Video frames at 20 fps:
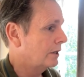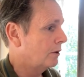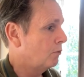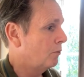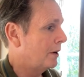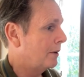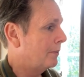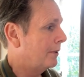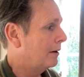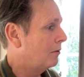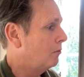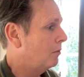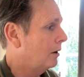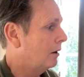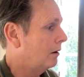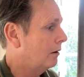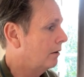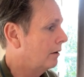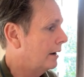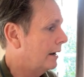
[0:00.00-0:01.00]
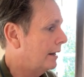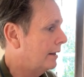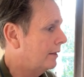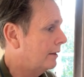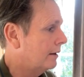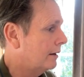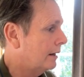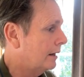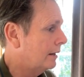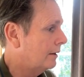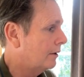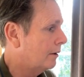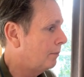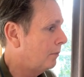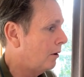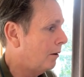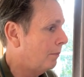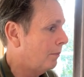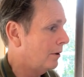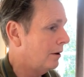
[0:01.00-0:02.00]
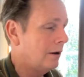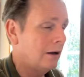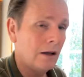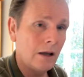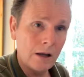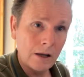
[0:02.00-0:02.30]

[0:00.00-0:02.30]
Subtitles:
weeping willow and the poplar.